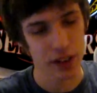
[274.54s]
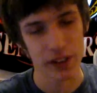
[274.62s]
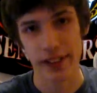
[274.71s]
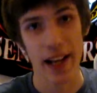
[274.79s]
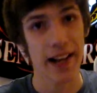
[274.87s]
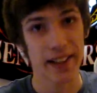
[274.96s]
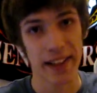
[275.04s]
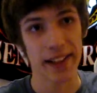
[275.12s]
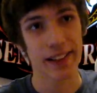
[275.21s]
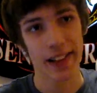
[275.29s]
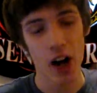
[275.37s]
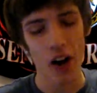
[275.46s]

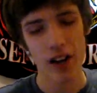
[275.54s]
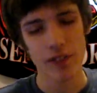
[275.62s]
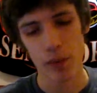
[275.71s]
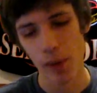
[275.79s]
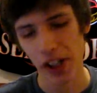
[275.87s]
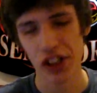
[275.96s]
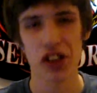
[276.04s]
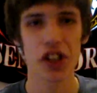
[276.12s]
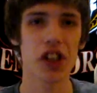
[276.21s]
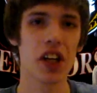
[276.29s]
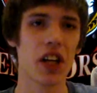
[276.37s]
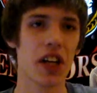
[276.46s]
their
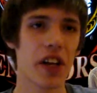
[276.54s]
information